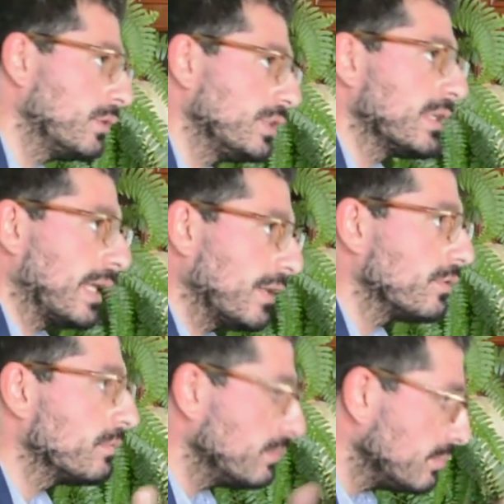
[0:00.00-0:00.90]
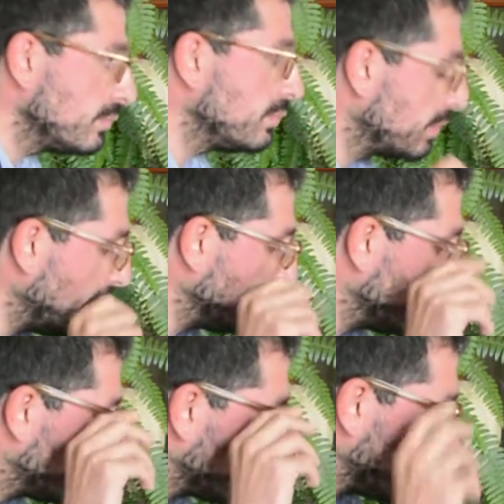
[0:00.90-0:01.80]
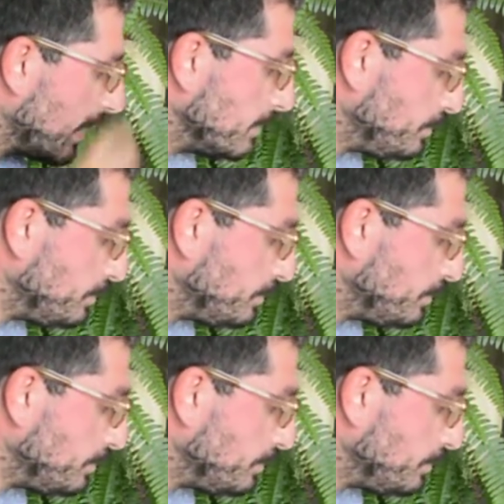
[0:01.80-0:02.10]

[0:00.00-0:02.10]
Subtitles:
which is another Egyptian